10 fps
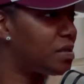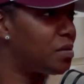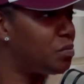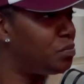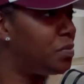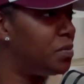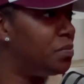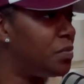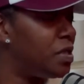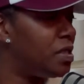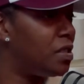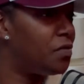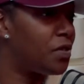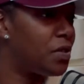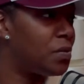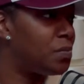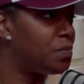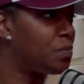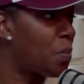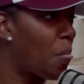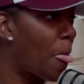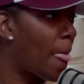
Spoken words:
Have y'all ever drove across the country?